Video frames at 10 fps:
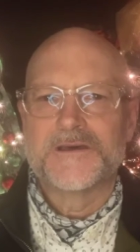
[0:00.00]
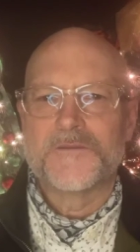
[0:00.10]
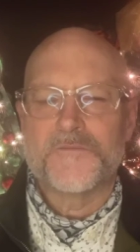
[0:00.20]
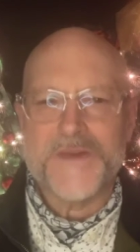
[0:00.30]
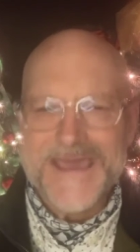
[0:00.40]

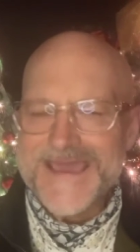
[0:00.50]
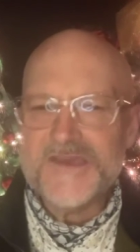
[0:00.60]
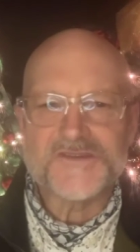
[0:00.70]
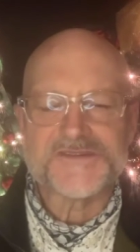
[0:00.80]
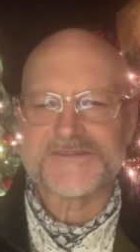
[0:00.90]

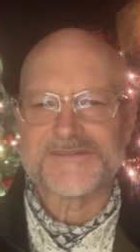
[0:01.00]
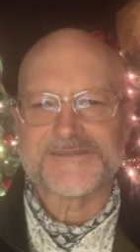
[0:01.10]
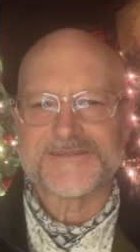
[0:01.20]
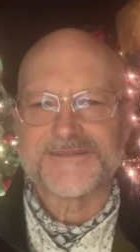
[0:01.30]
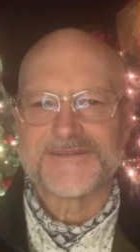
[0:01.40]

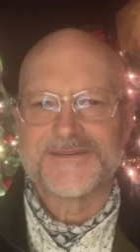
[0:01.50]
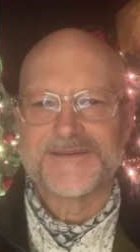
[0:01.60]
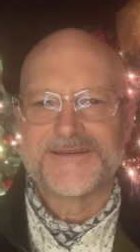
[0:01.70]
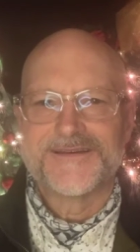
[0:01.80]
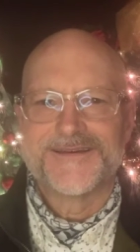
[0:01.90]
peace,
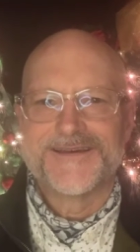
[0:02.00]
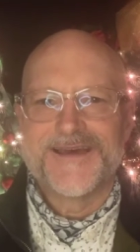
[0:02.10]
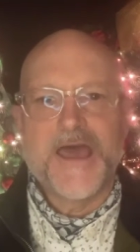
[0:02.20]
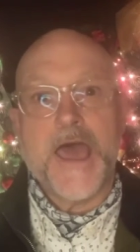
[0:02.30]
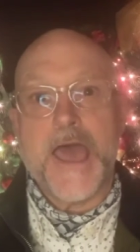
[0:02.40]

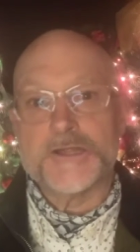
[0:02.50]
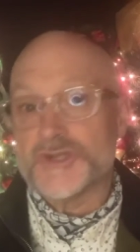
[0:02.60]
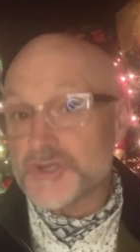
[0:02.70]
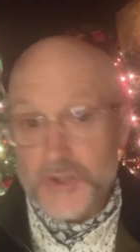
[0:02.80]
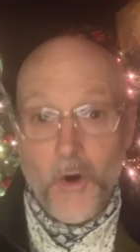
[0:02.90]

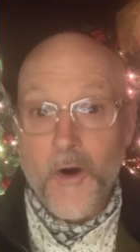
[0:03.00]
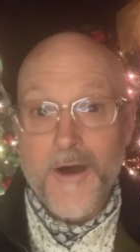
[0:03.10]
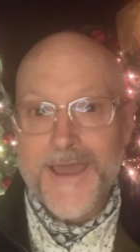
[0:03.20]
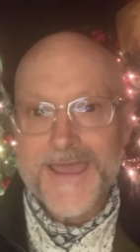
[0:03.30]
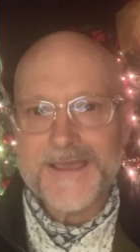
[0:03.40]
and
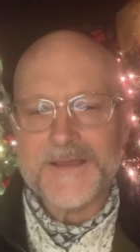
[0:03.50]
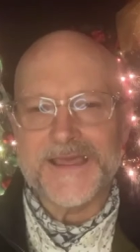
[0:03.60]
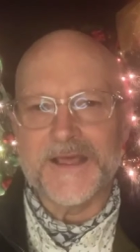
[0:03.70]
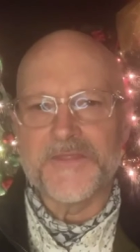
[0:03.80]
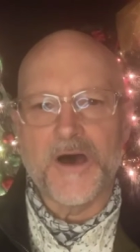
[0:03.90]
joy
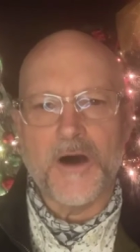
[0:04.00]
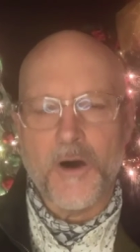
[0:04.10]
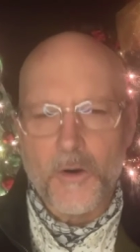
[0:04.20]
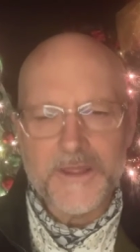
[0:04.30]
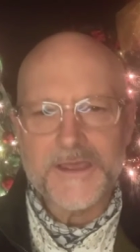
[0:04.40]
in the
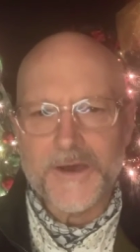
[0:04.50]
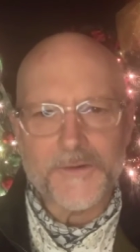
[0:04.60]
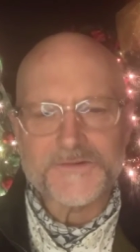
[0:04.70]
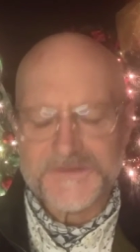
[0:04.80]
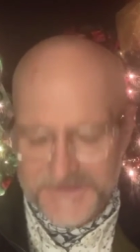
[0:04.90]
Holy
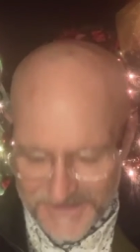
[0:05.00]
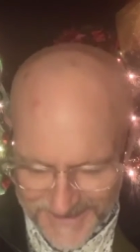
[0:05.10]
Ghost.